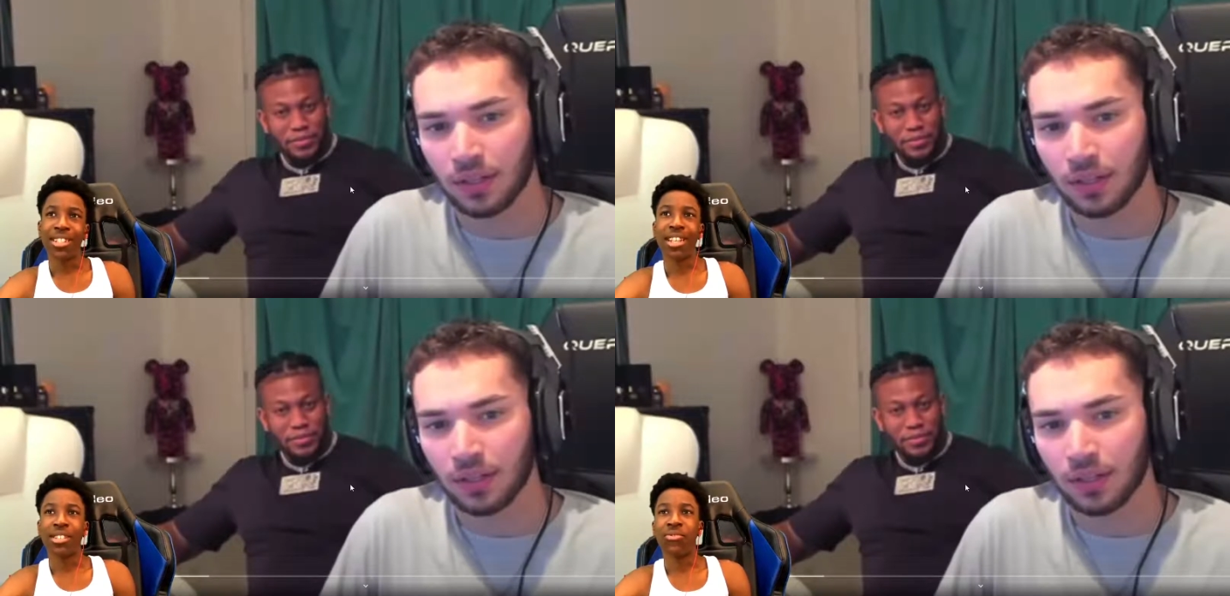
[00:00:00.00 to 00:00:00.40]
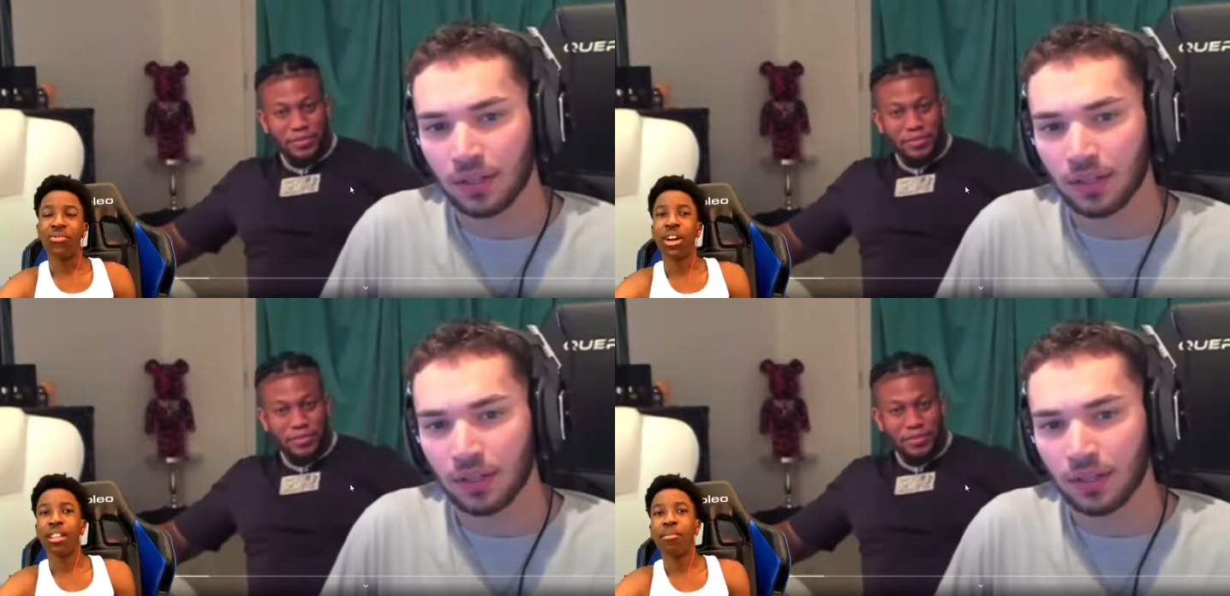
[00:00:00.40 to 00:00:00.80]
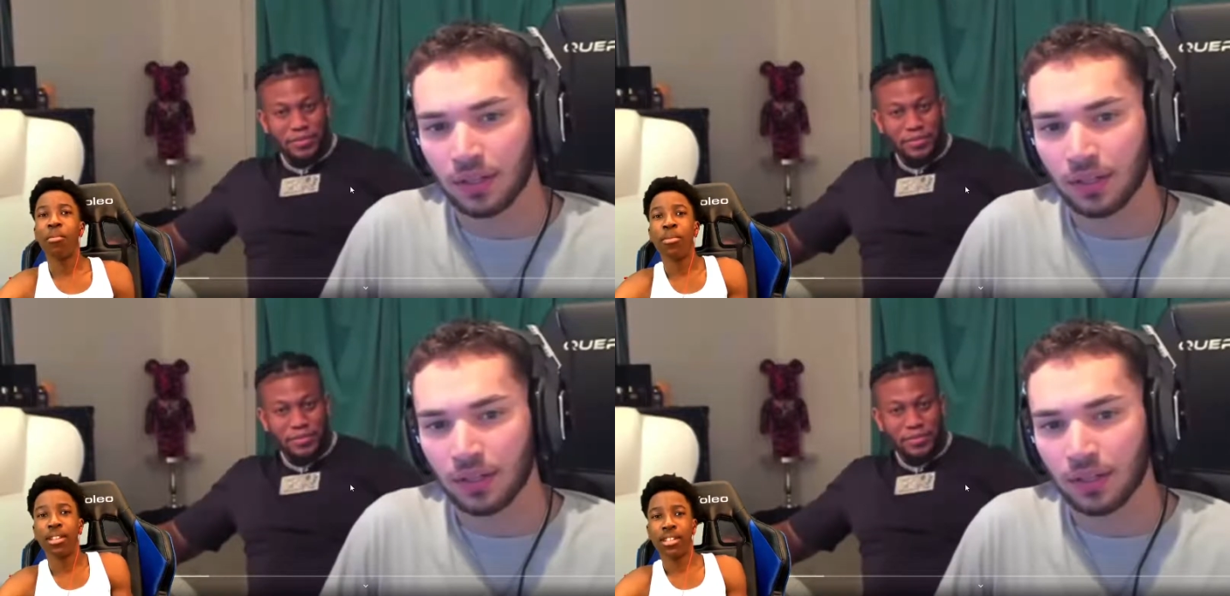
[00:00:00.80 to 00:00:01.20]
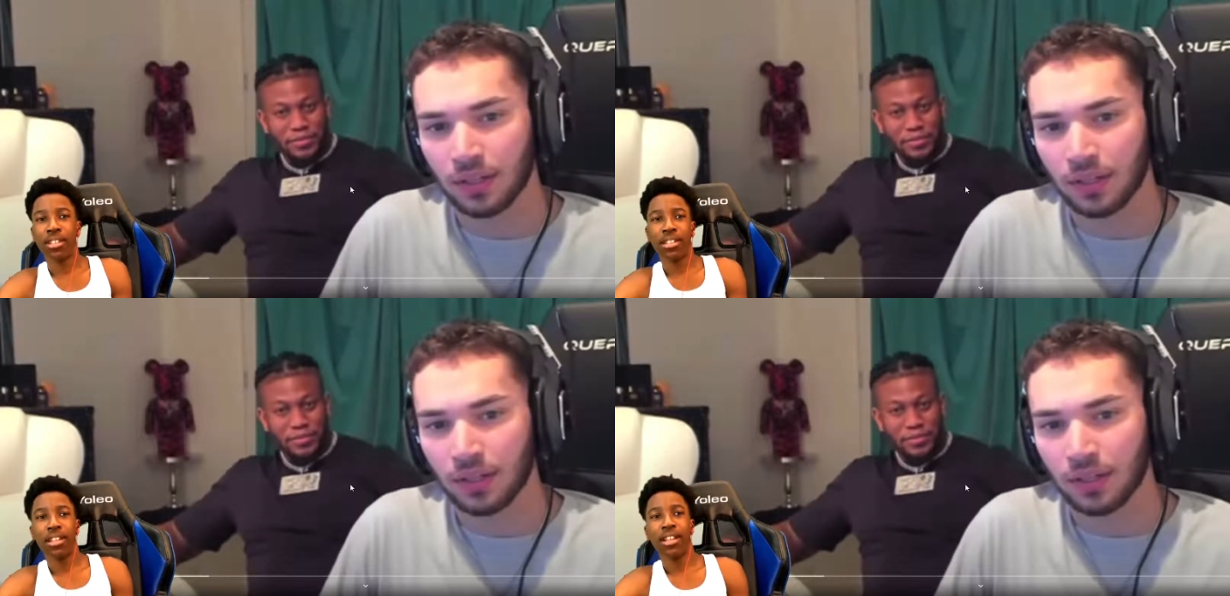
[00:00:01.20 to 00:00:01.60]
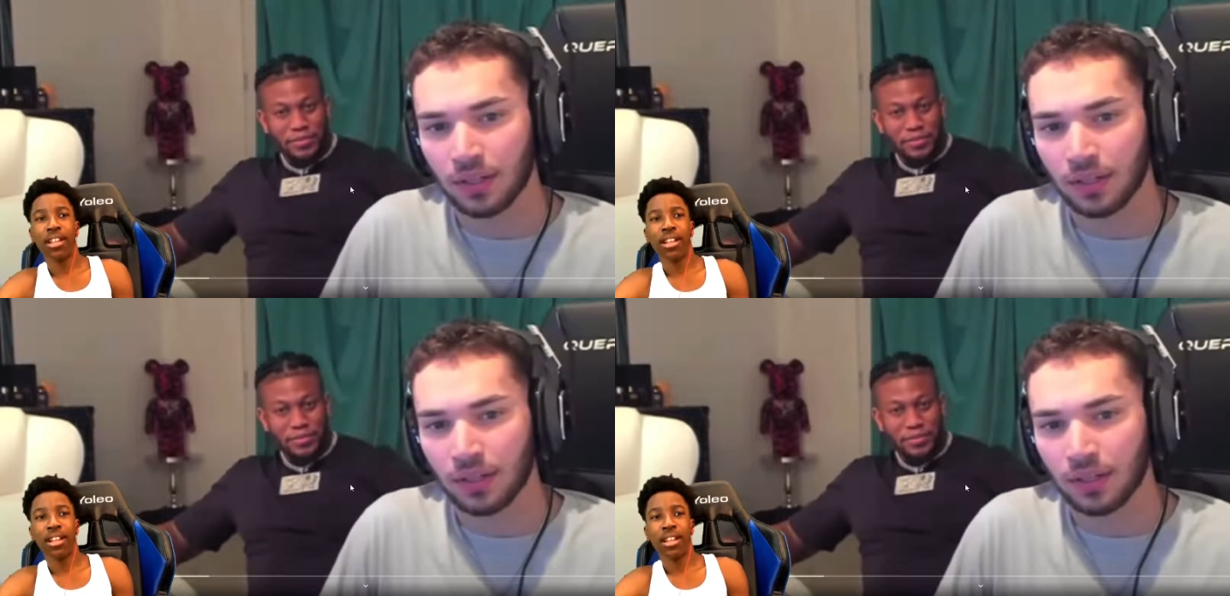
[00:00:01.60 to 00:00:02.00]
Speaker 1: This says funny moments.
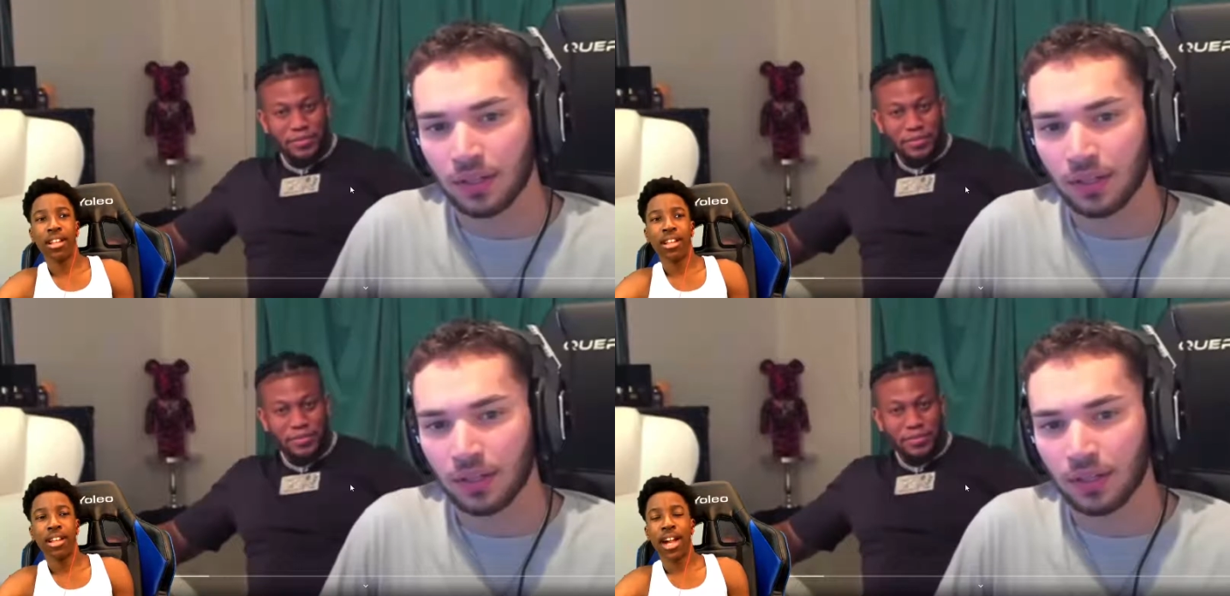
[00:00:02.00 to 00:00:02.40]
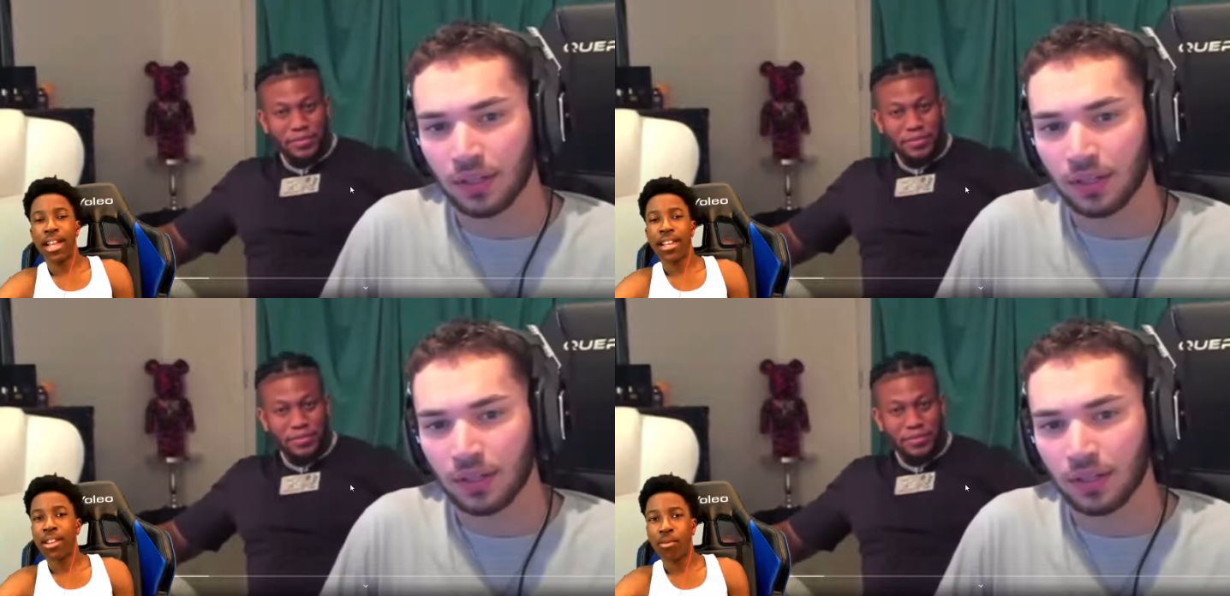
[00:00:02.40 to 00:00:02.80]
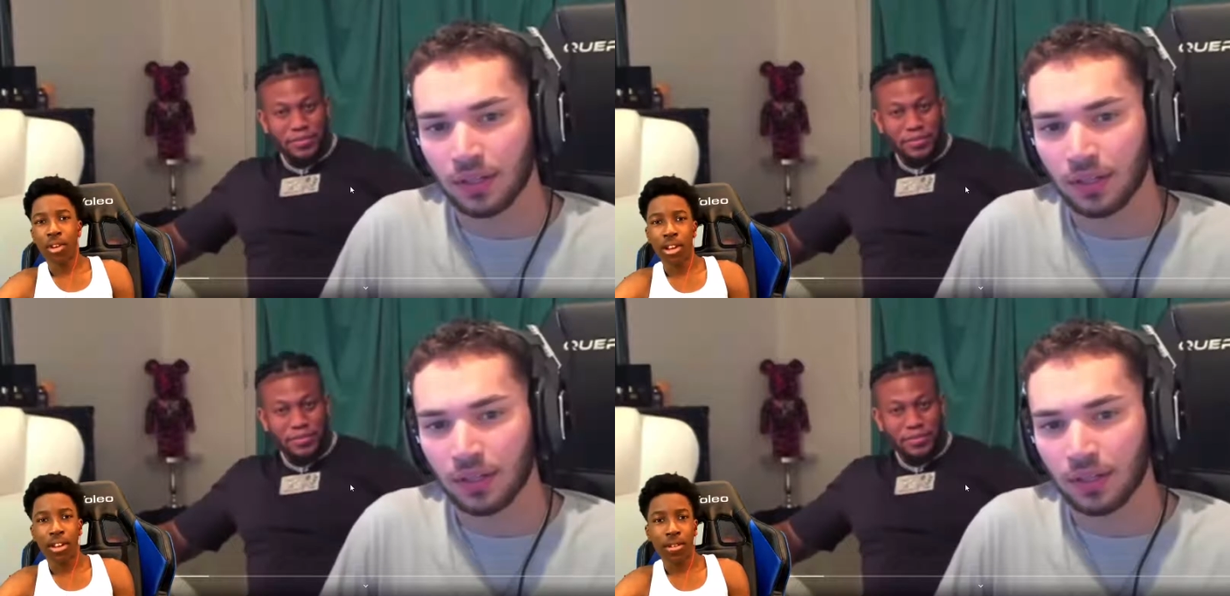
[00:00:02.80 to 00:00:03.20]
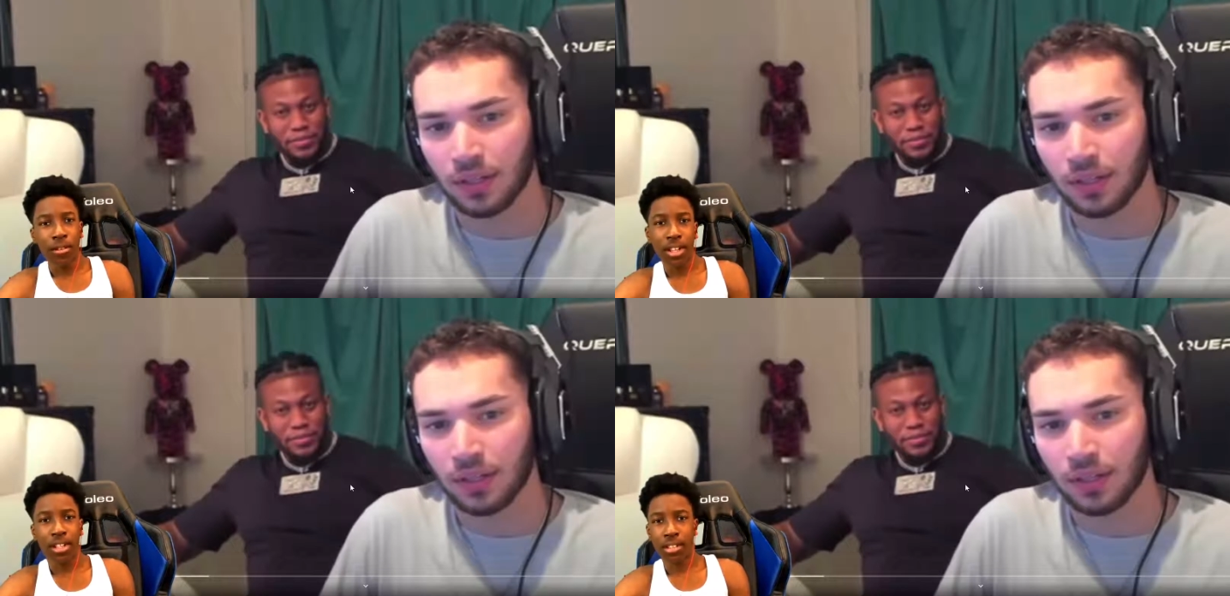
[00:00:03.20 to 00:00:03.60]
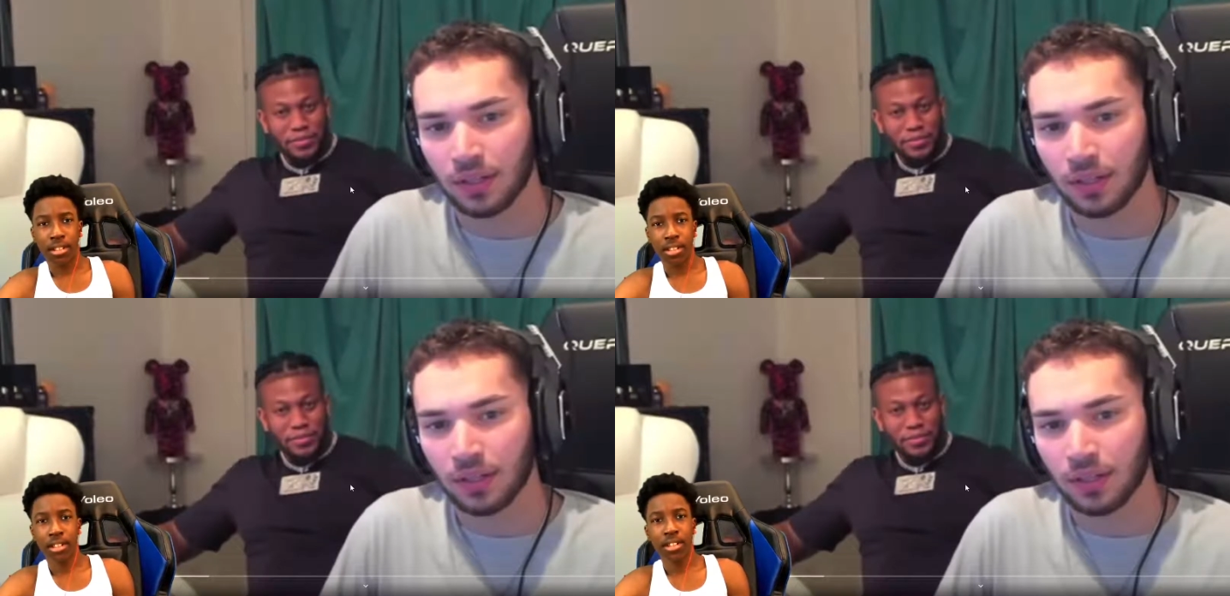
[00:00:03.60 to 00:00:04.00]
I didn't want to do
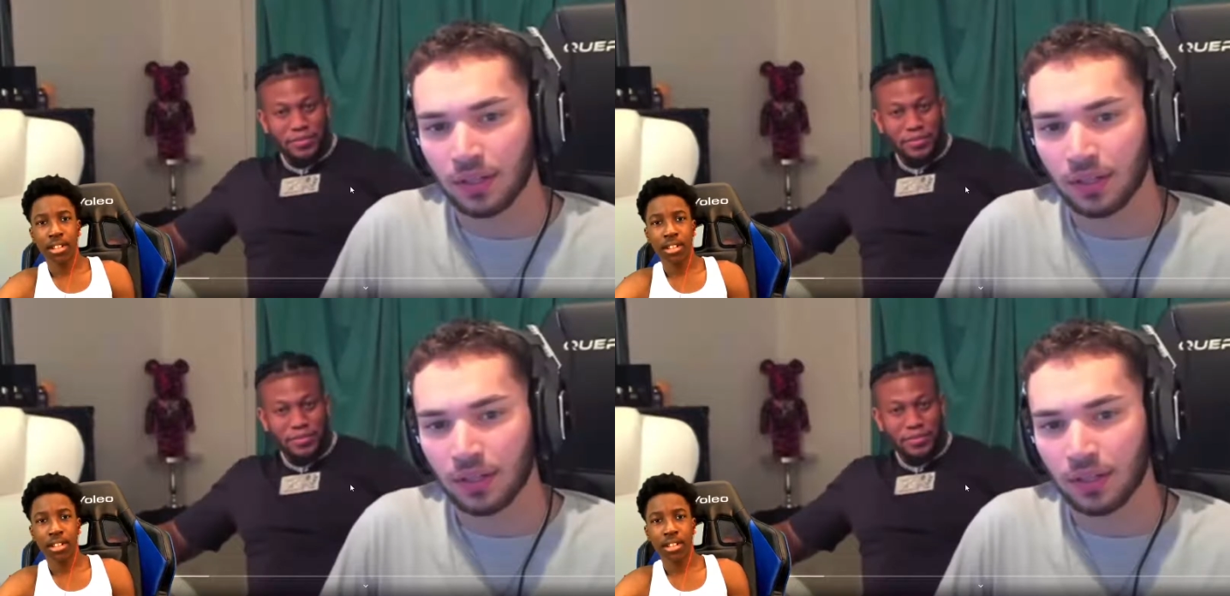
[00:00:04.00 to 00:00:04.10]
this.